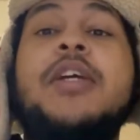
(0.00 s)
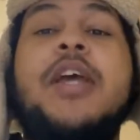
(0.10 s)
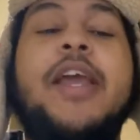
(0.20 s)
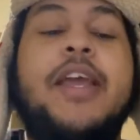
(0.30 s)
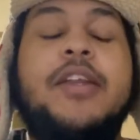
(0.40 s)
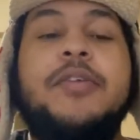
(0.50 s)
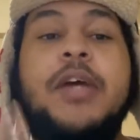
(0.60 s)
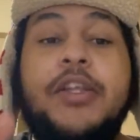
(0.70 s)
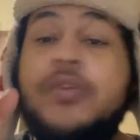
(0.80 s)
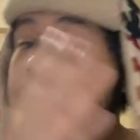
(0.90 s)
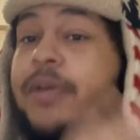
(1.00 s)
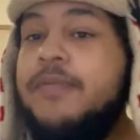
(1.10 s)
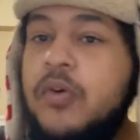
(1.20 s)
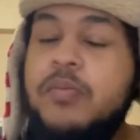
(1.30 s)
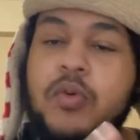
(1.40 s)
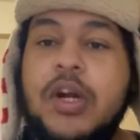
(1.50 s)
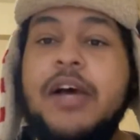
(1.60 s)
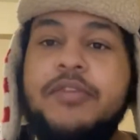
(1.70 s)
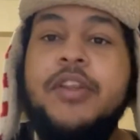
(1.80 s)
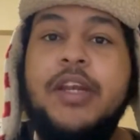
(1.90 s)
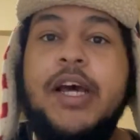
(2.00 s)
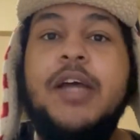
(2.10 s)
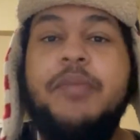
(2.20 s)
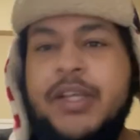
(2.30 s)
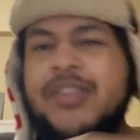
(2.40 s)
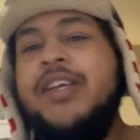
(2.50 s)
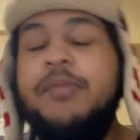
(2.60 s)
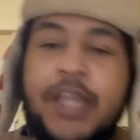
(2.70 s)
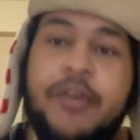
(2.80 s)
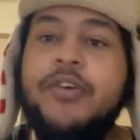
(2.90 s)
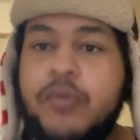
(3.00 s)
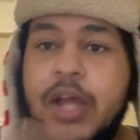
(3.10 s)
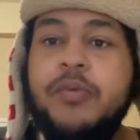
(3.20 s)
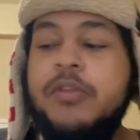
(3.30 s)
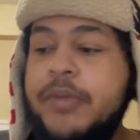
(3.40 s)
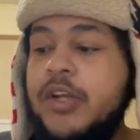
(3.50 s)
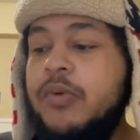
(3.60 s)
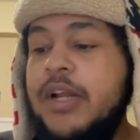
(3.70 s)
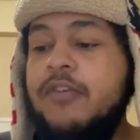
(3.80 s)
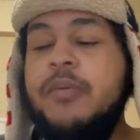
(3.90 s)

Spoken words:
and I use my phone more often than not because I can carry it around with me or whatever.